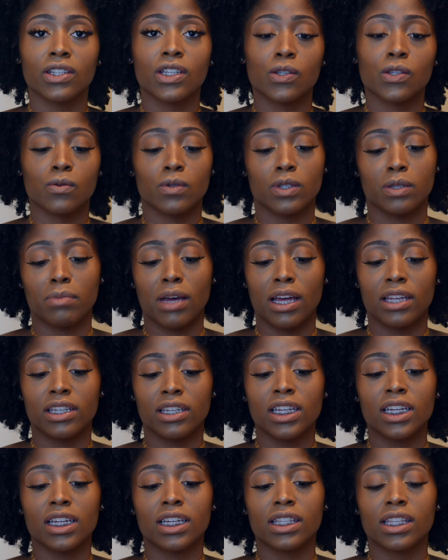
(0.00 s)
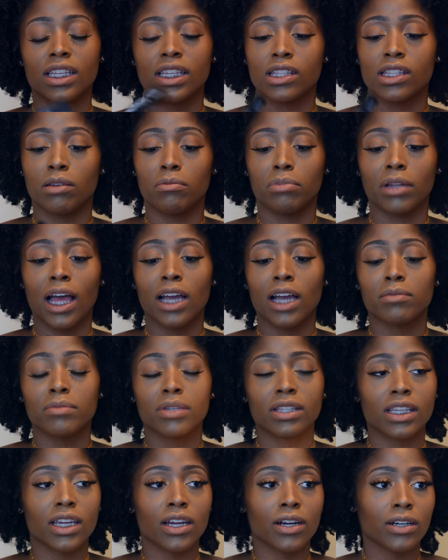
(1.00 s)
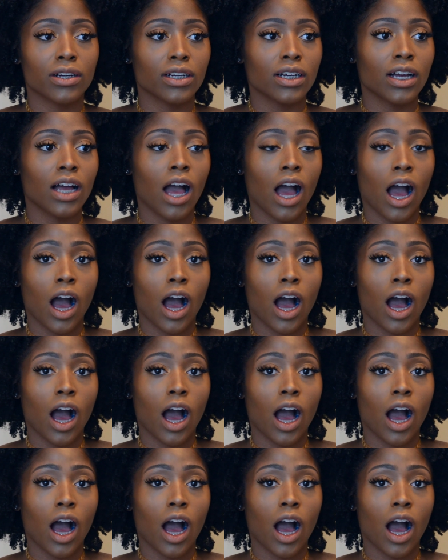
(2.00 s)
This one's by NYX. It's the black mascara.